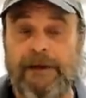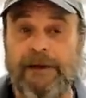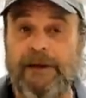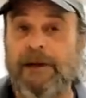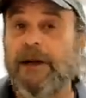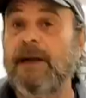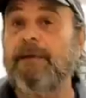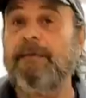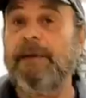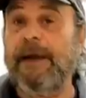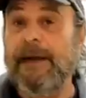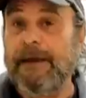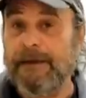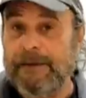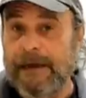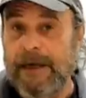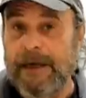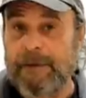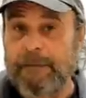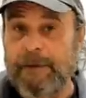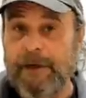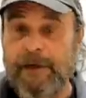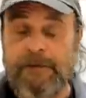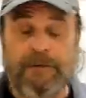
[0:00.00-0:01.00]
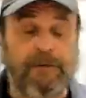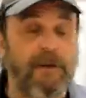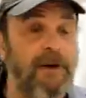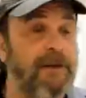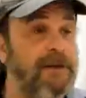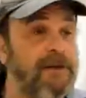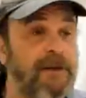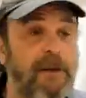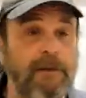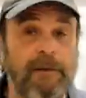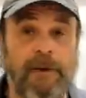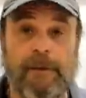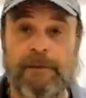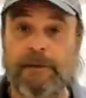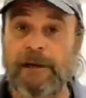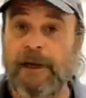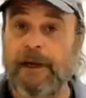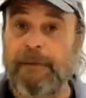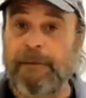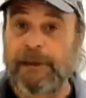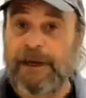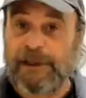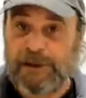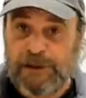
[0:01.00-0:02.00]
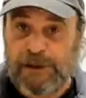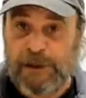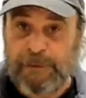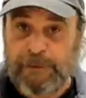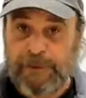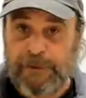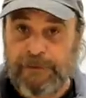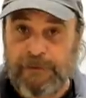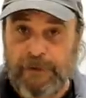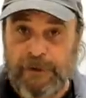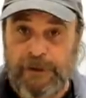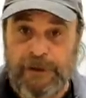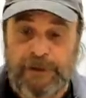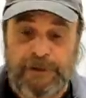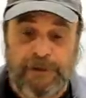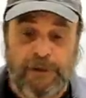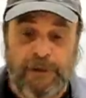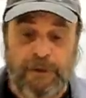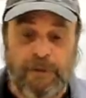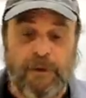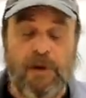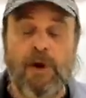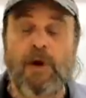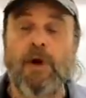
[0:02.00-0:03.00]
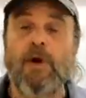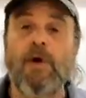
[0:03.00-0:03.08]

You're going to pay a lot of money for it, and sometimes you're going to pay shipping for it too.